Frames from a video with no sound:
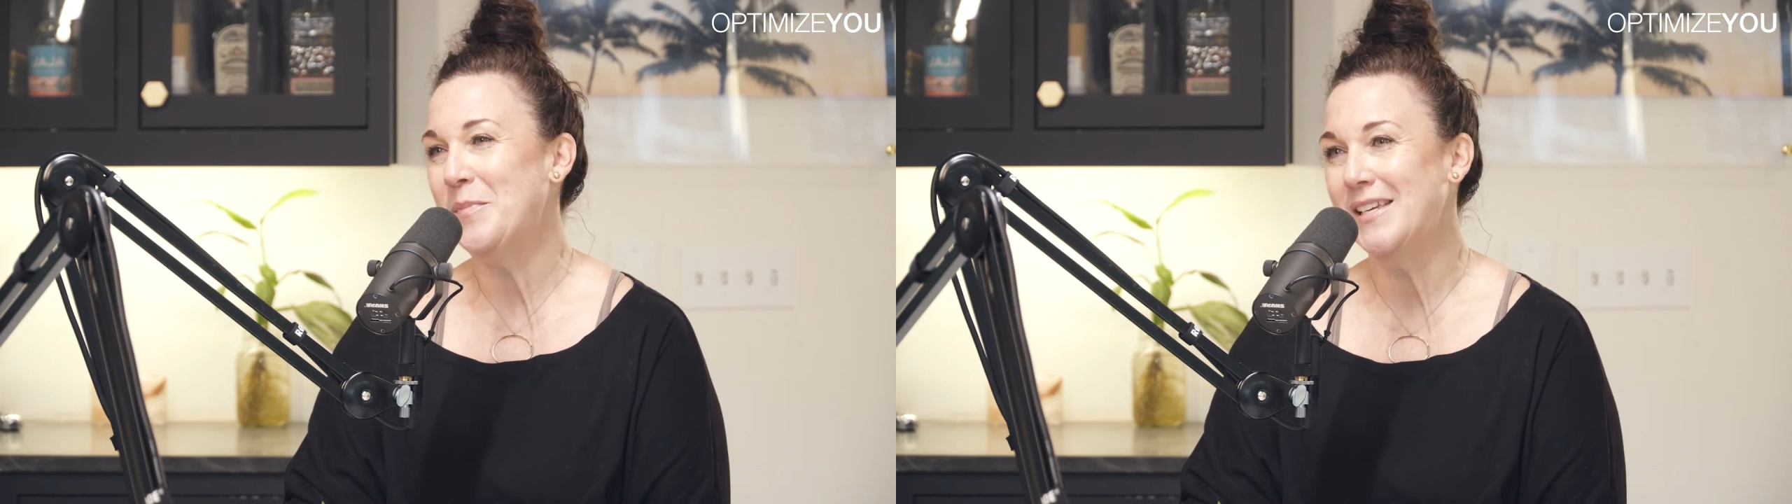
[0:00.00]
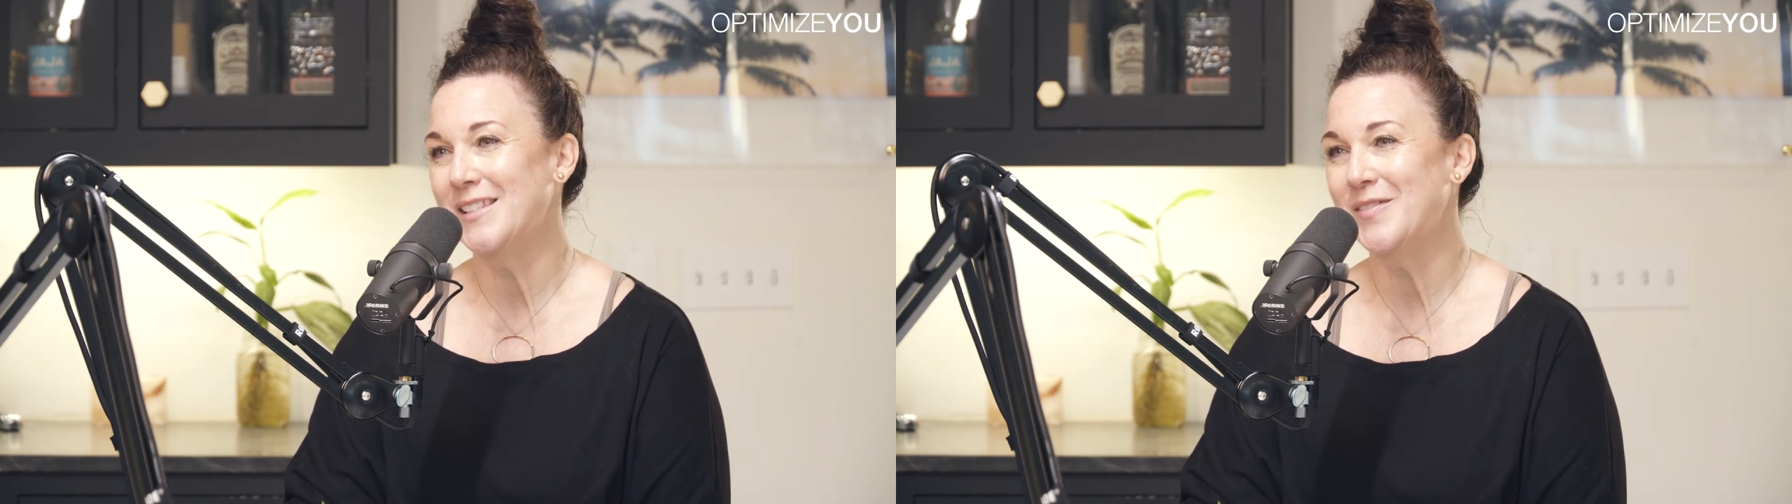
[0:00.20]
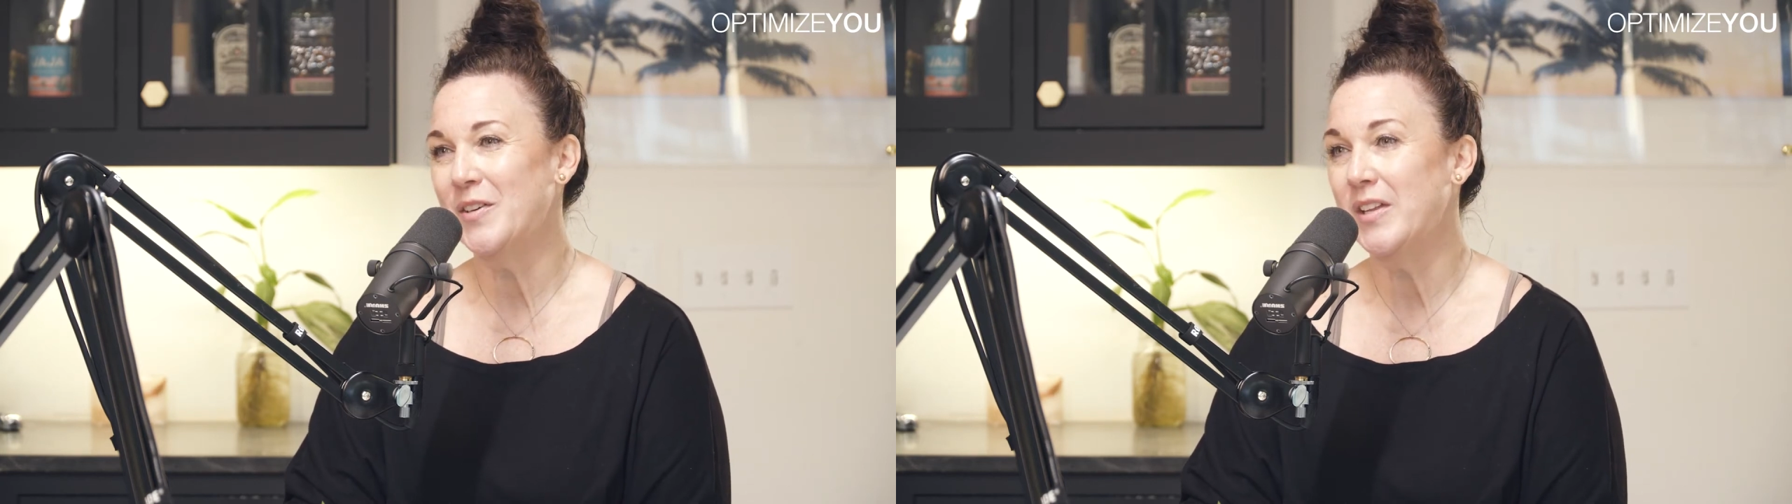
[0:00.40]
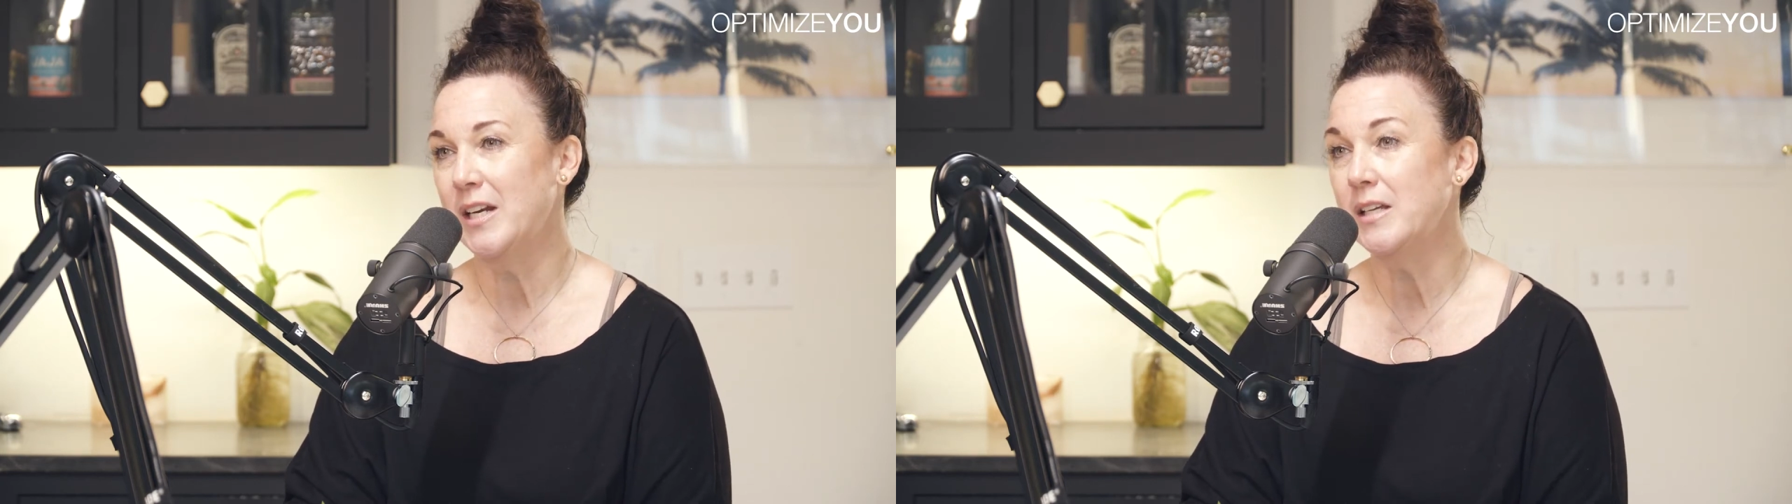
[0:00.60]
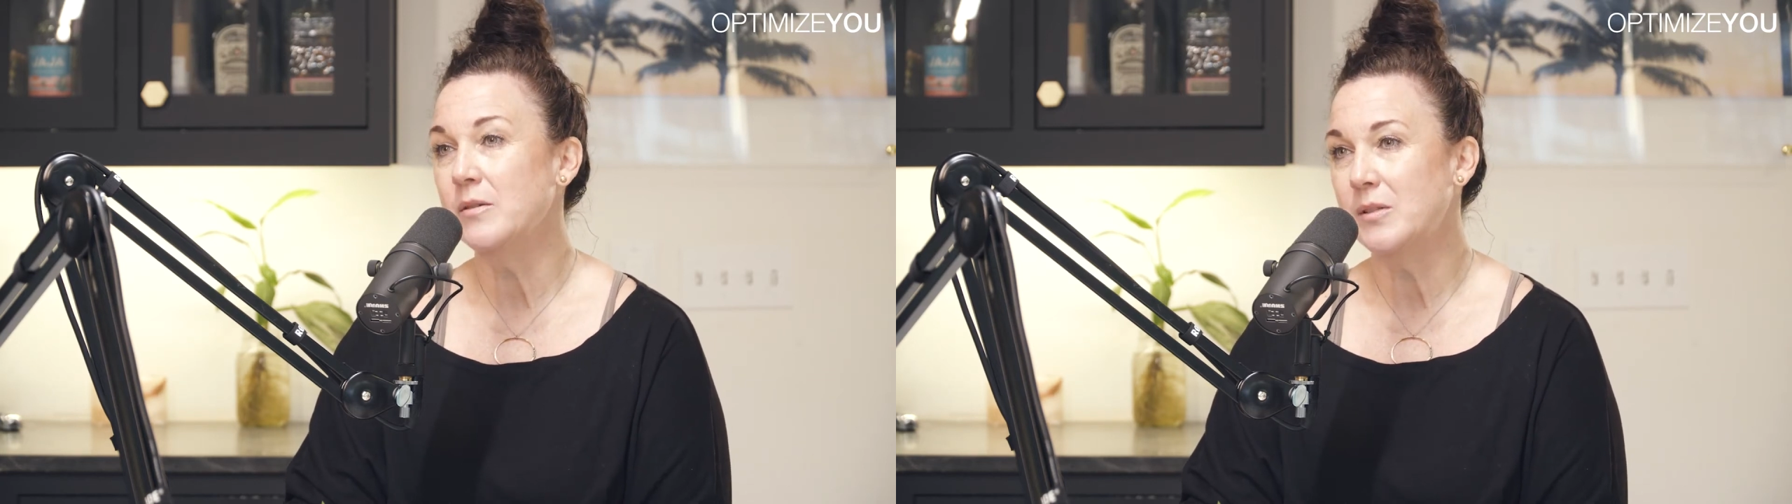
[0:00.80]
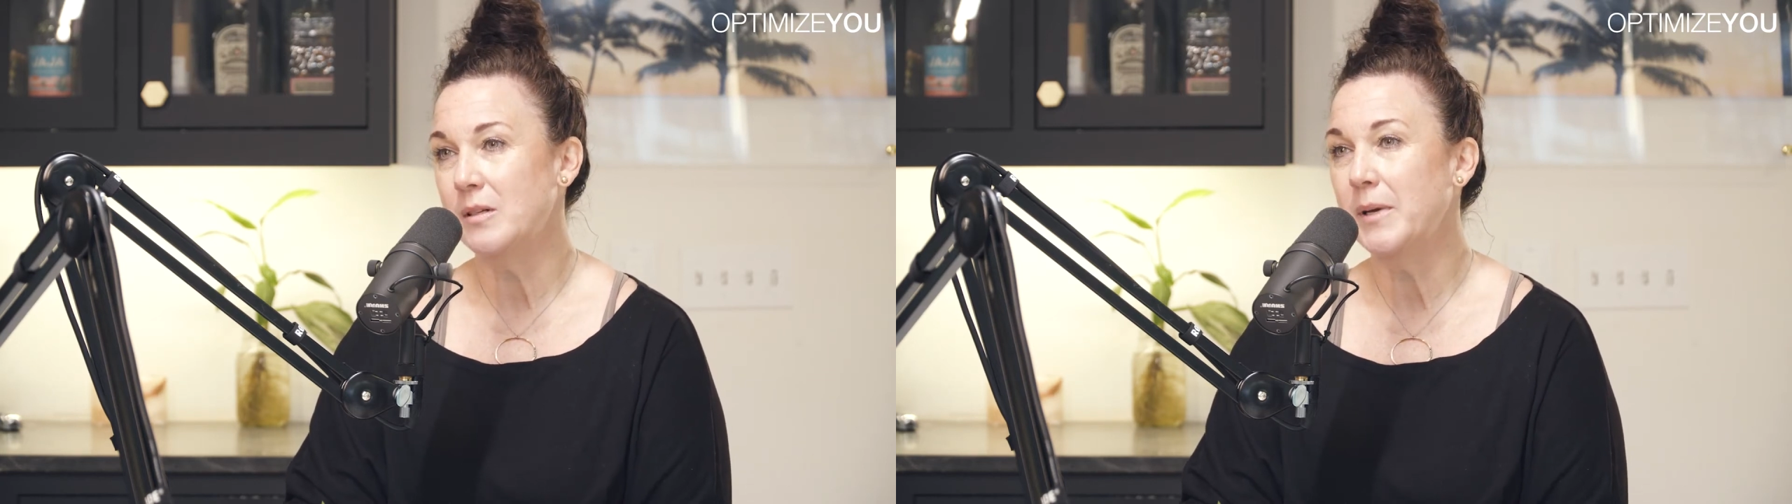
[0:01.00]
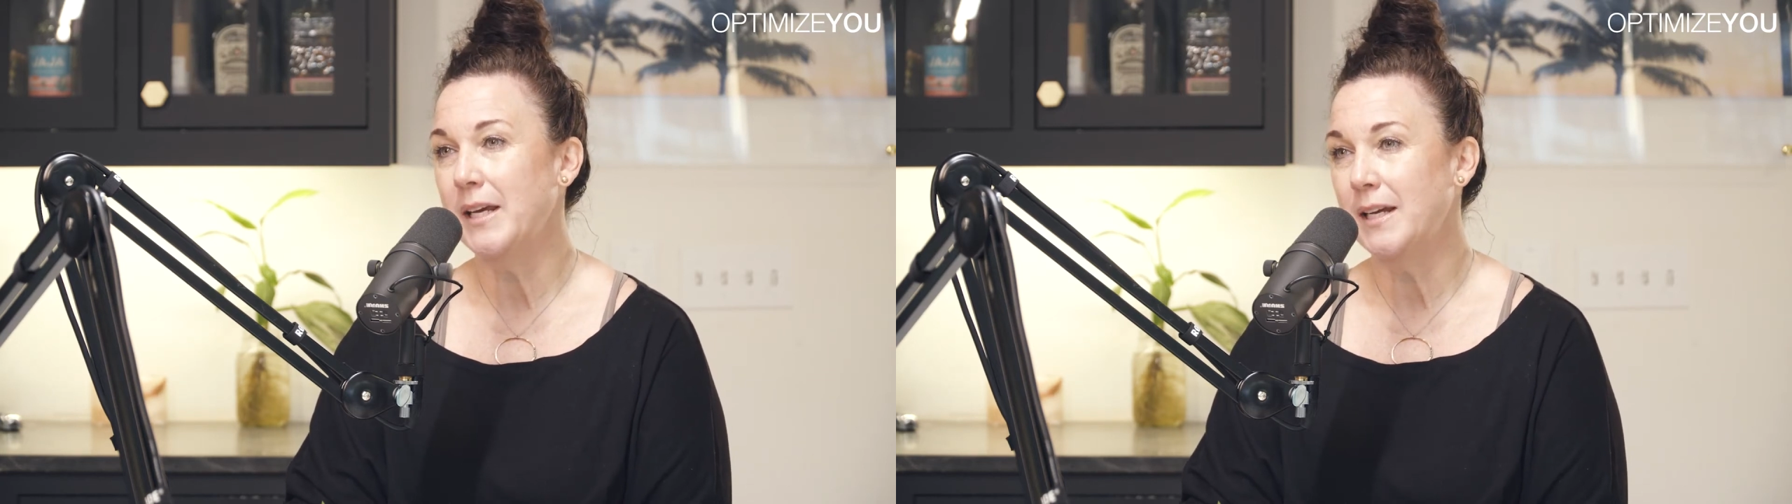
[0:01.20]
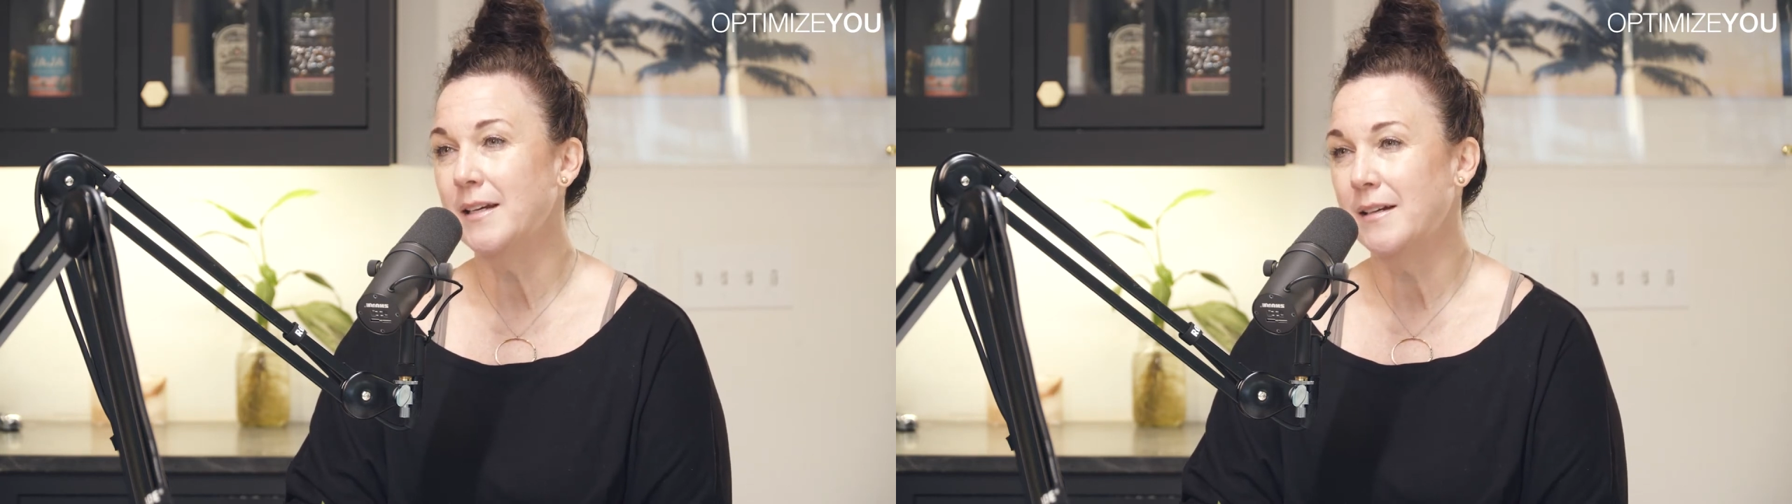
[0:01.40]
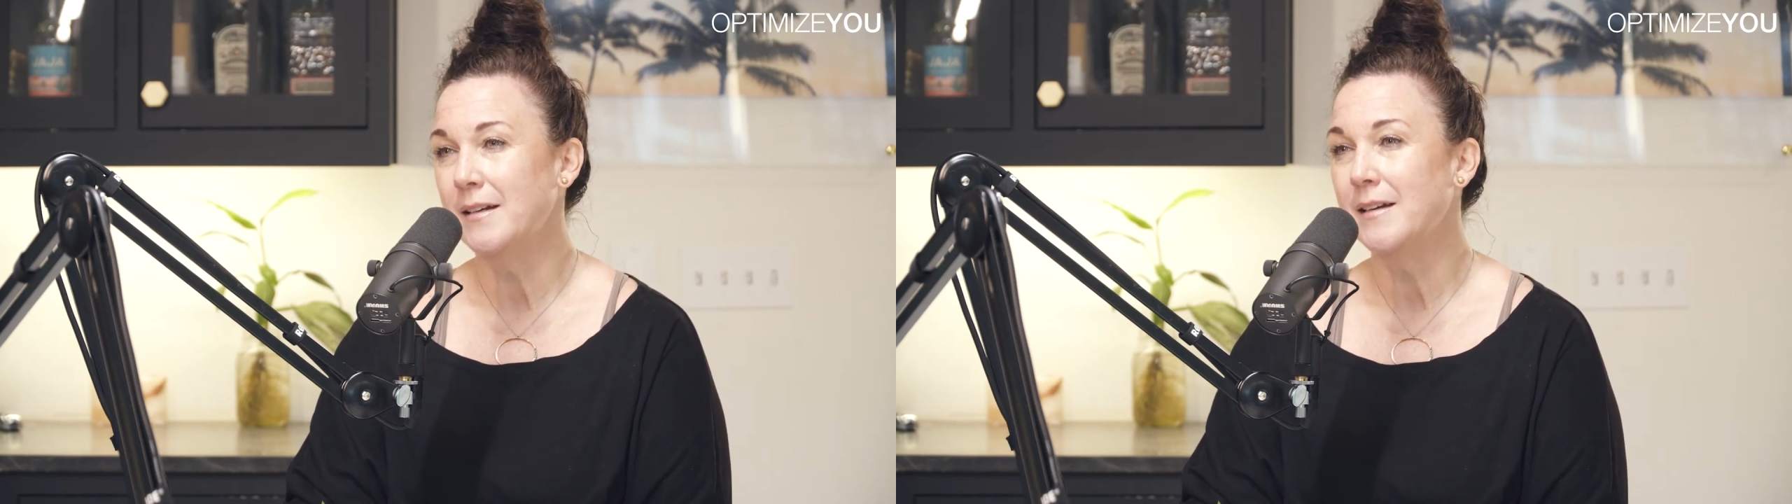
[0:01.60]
peaceful than it used to be.